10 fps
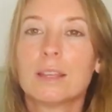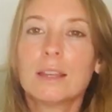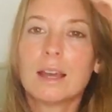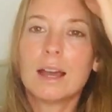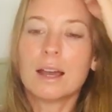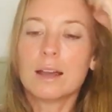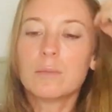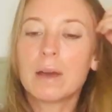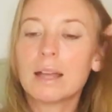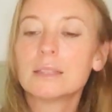
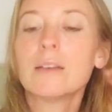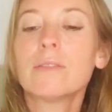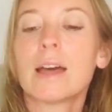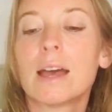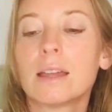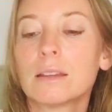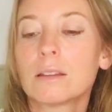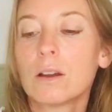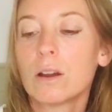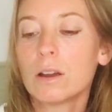I love that
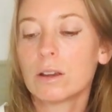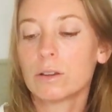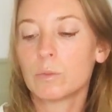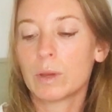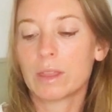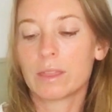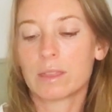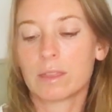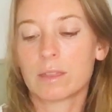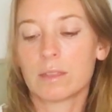card with,
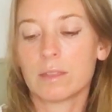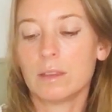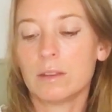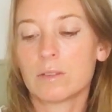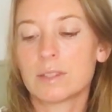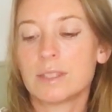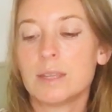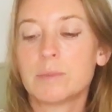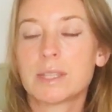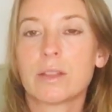you know, this
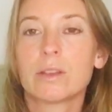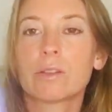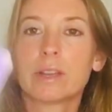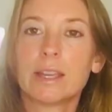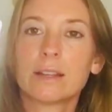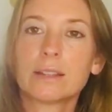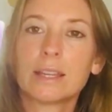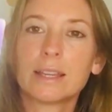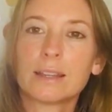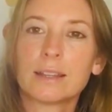deep cellular
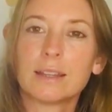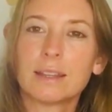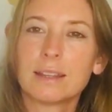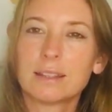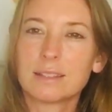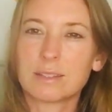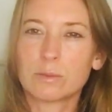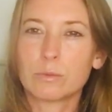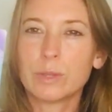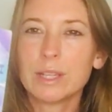healing. It's
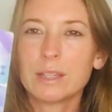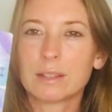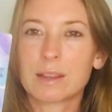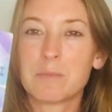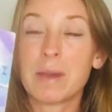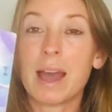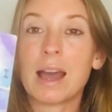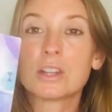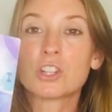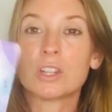a real
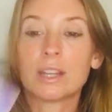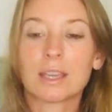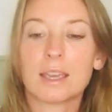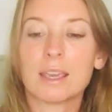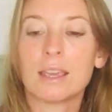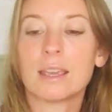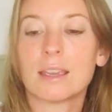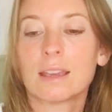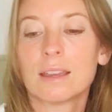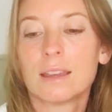compassionate
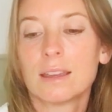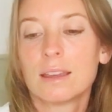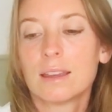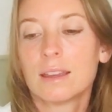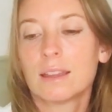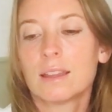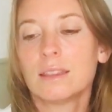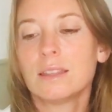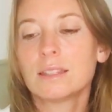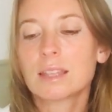king.
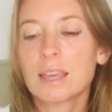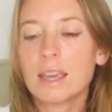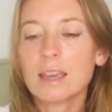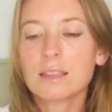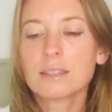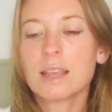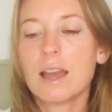These kings,